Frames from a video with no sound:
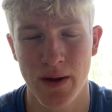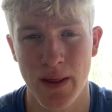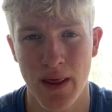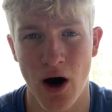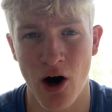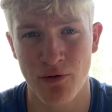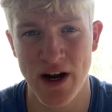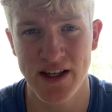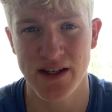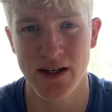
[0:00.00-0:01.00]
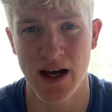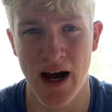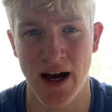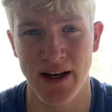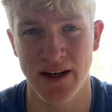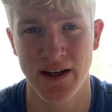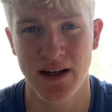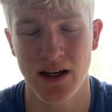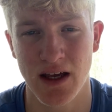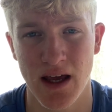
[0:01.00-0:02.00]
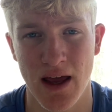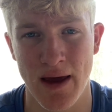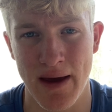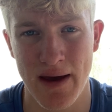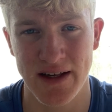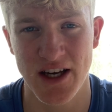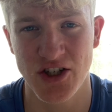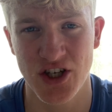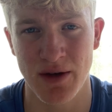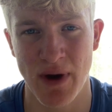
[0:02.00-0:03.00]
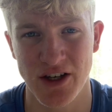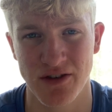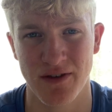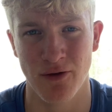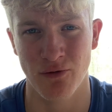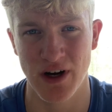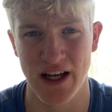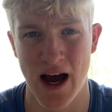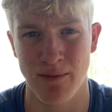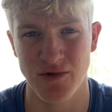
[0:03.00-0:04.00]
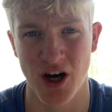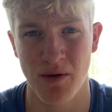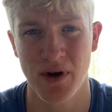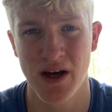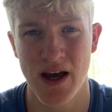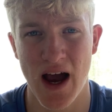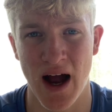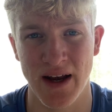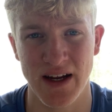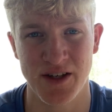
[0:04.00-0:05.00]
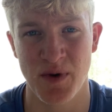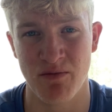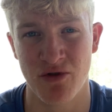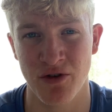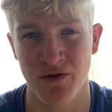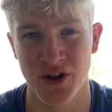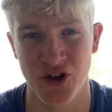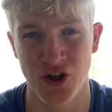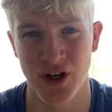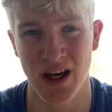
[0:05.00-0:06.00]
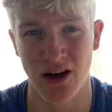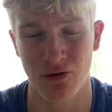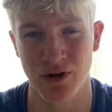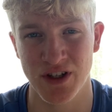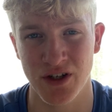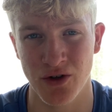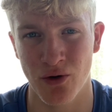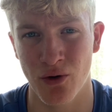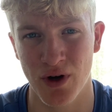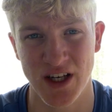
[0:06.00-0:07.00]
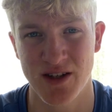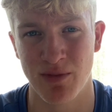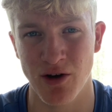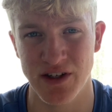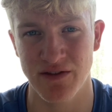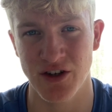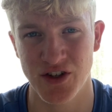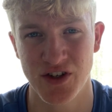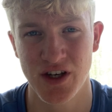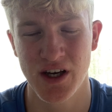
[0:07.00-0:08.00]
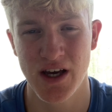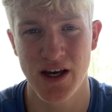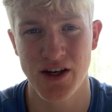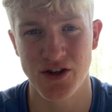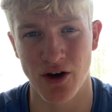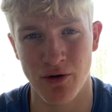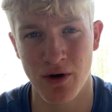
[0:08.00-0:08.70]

heart rate, and it essentially makes you feel really amped up, and it's been proven to increase your explosiveness. So